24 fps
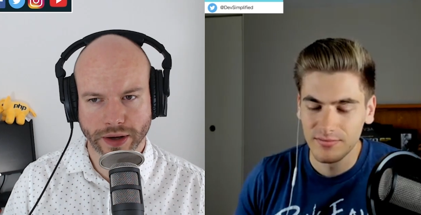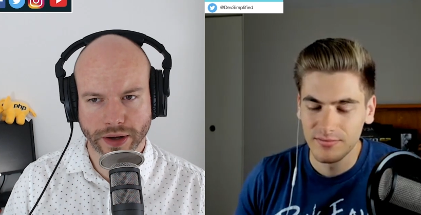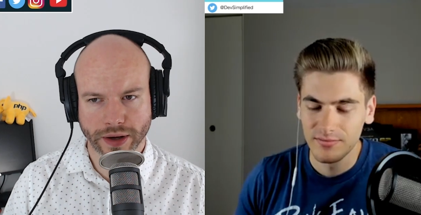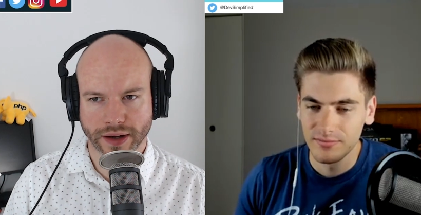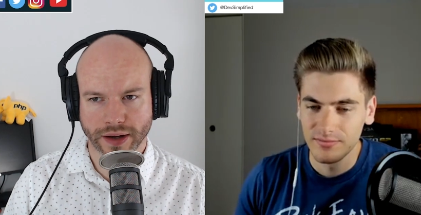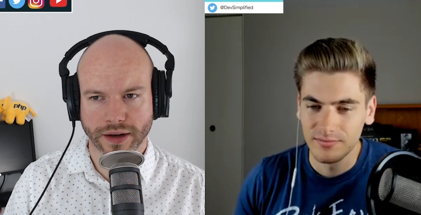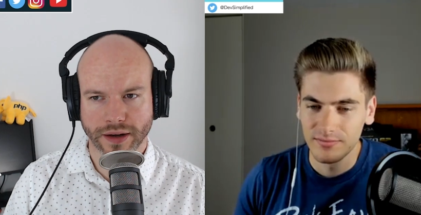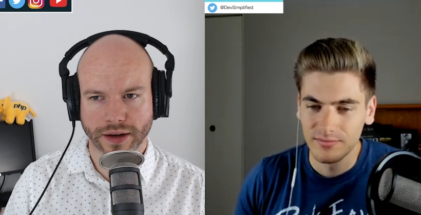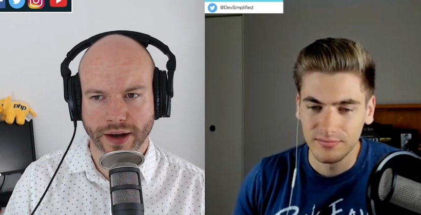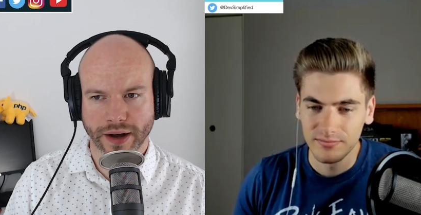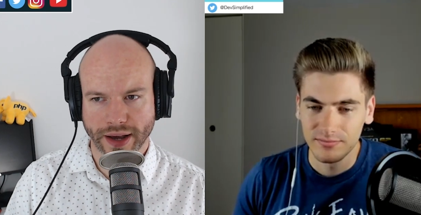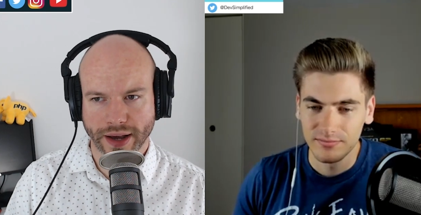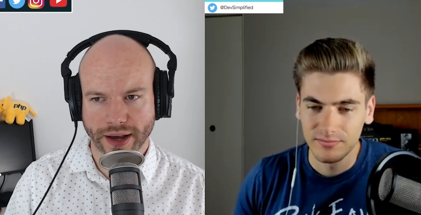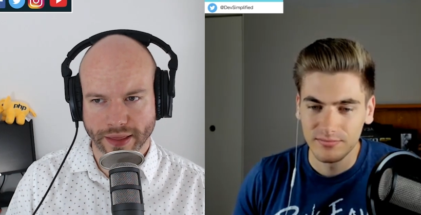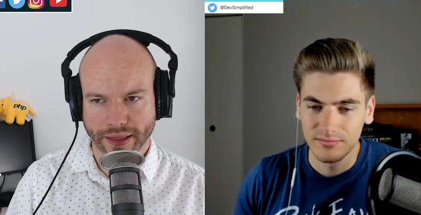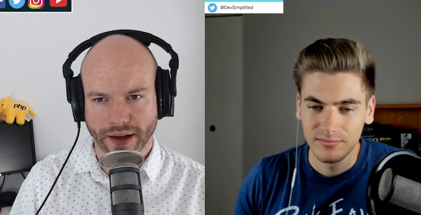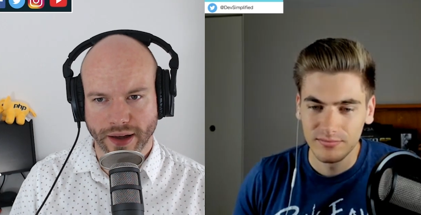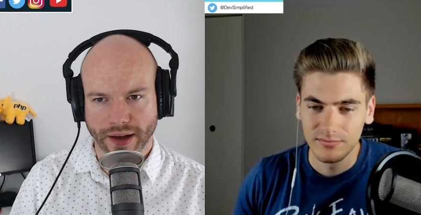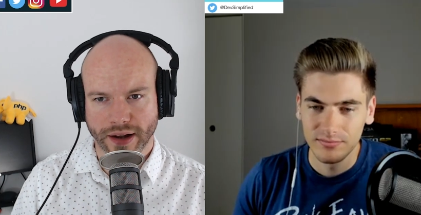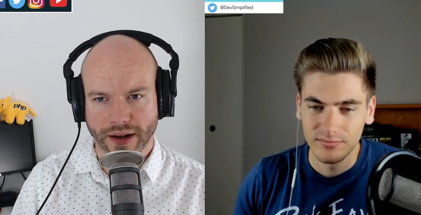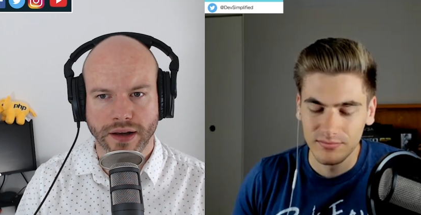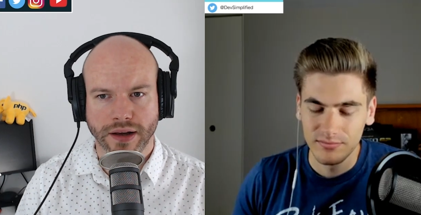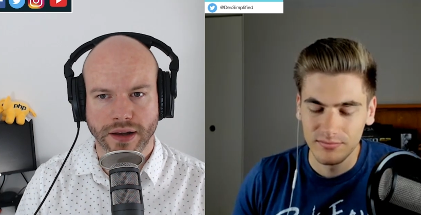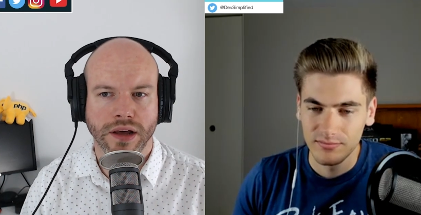Speaker 1: Okay. I
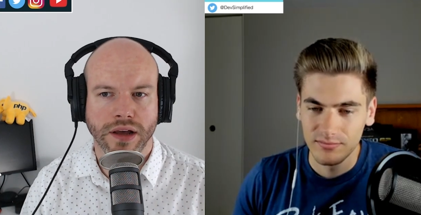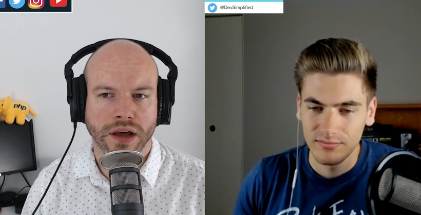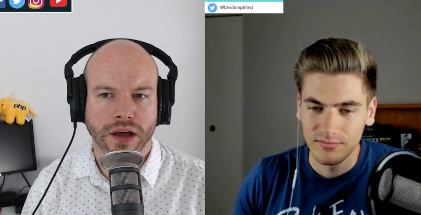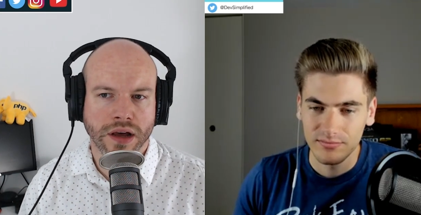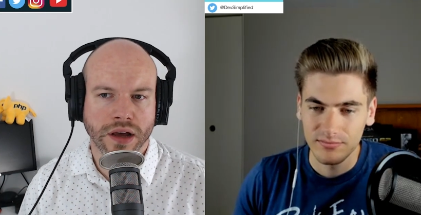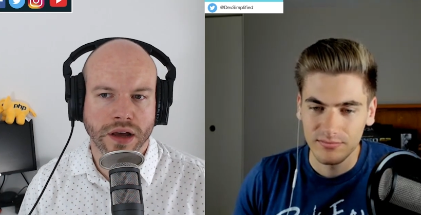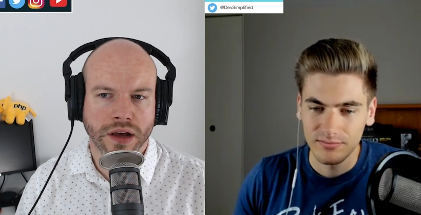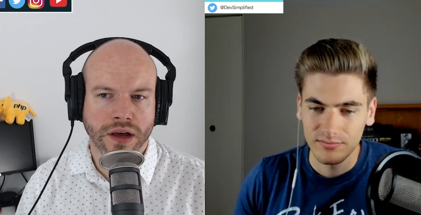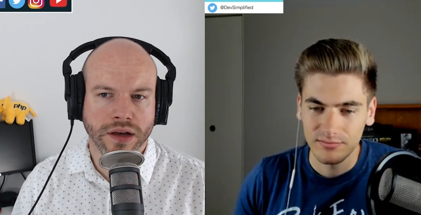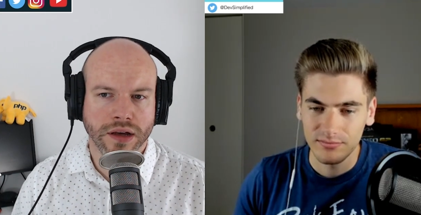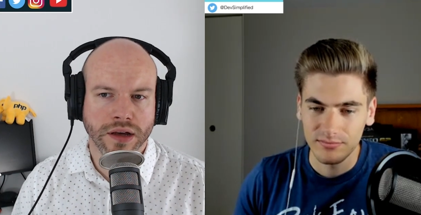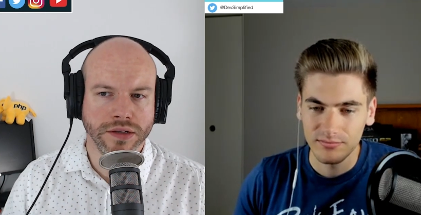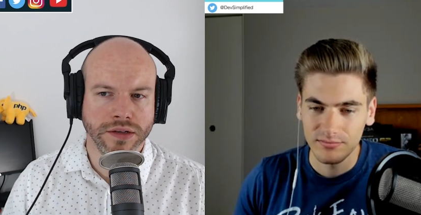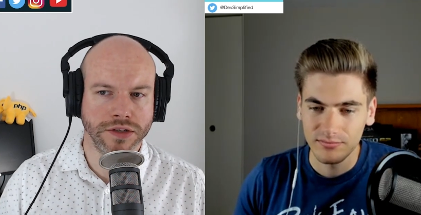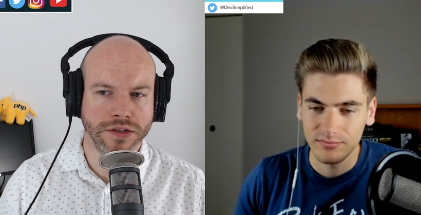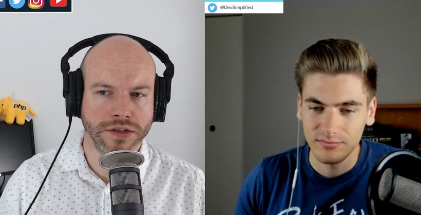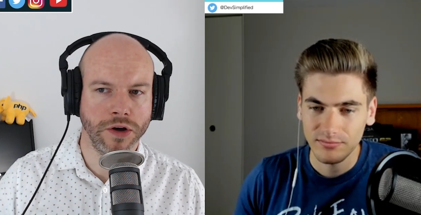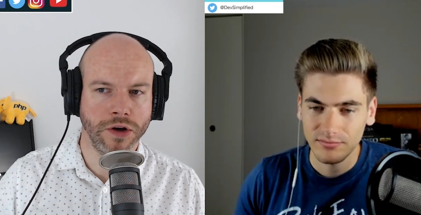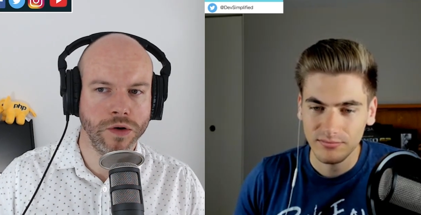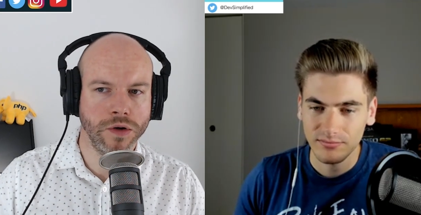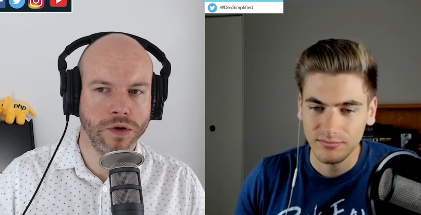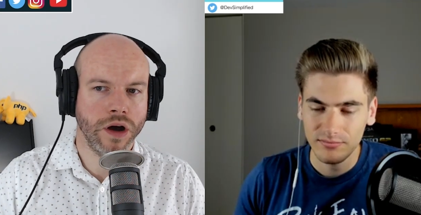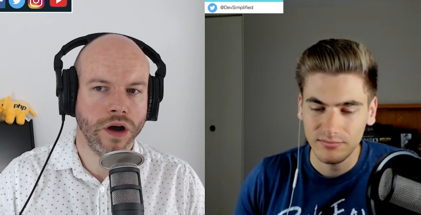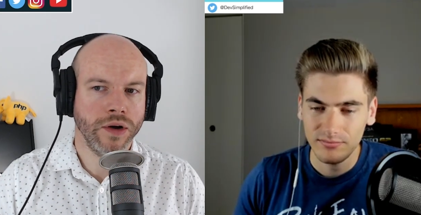get that.
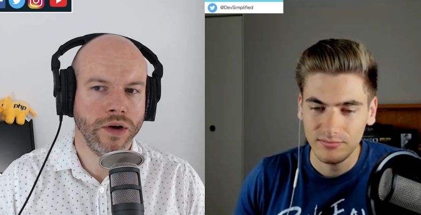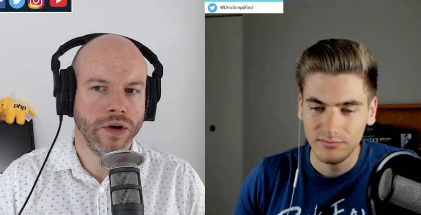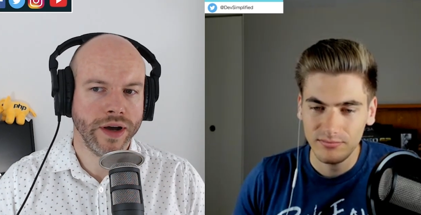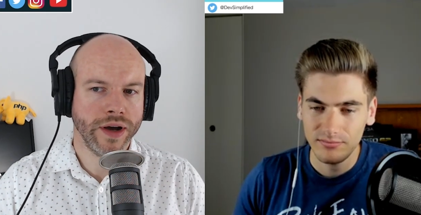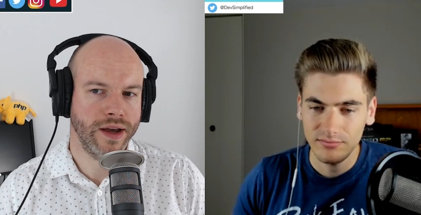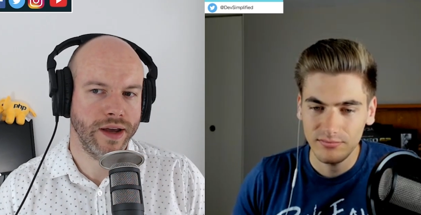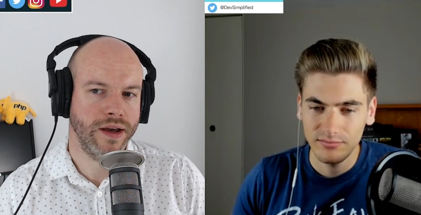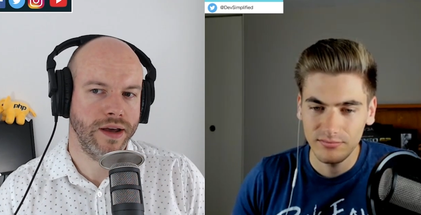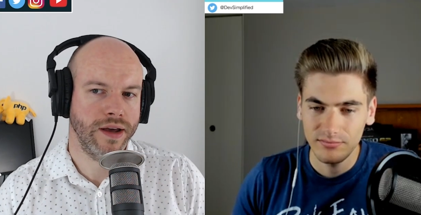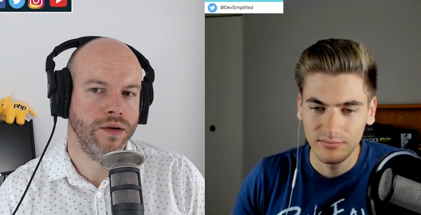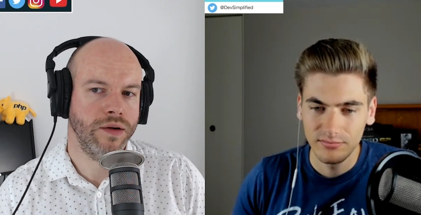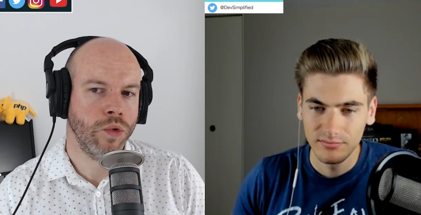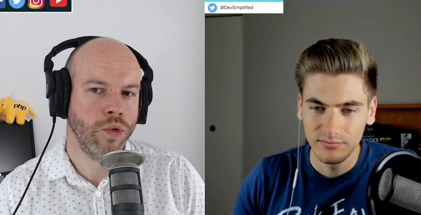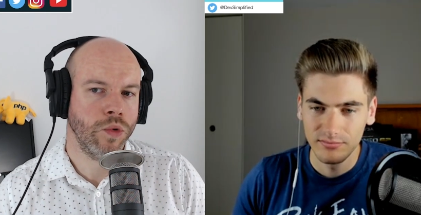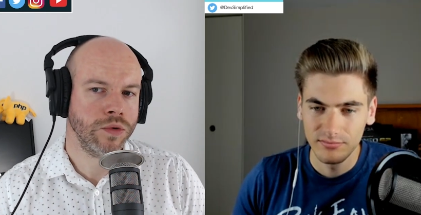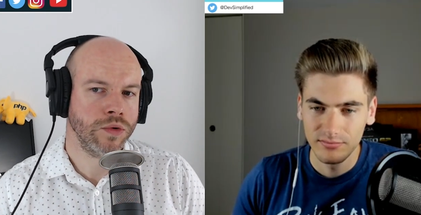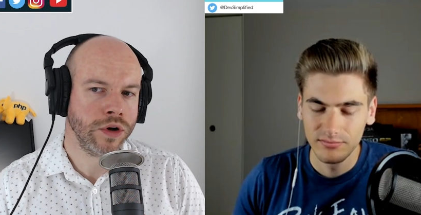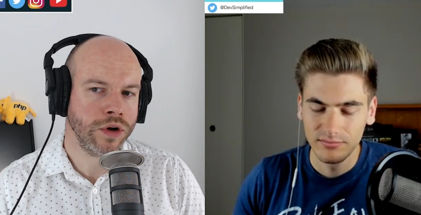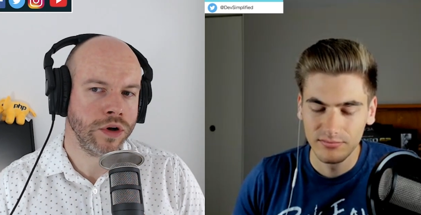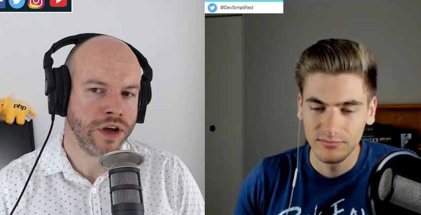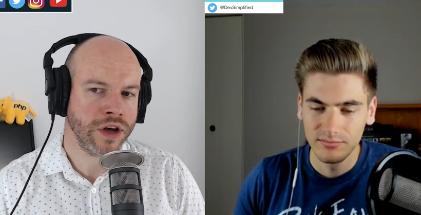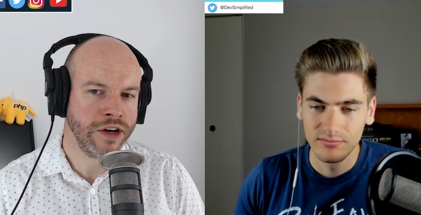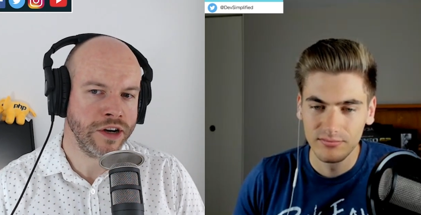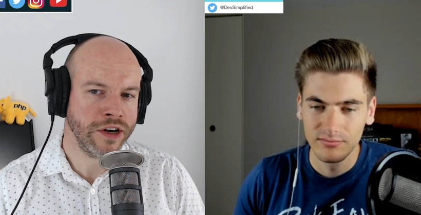So, okay,
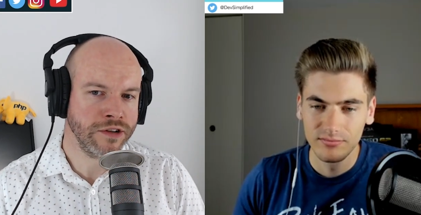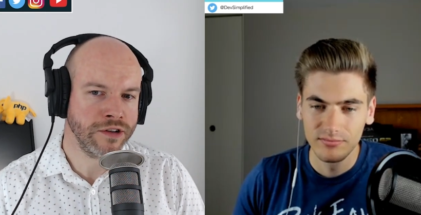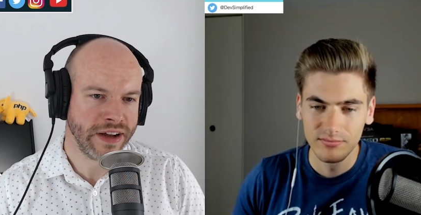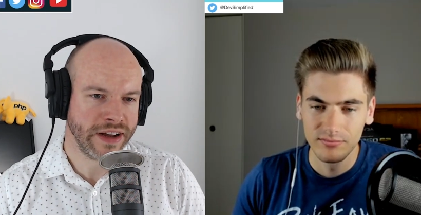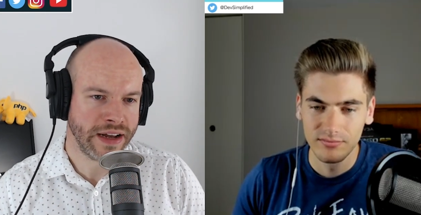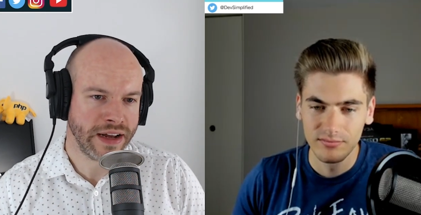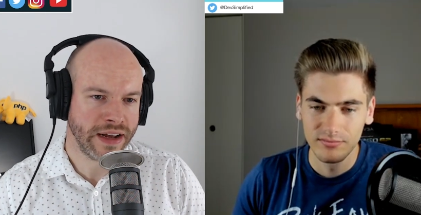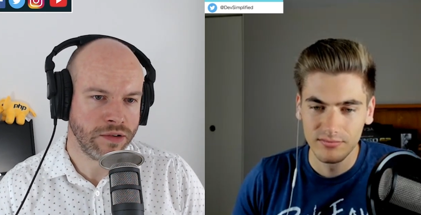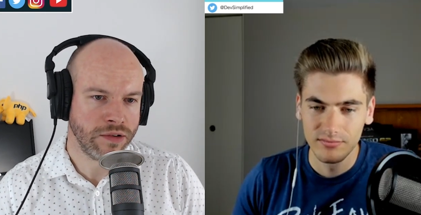what what kind of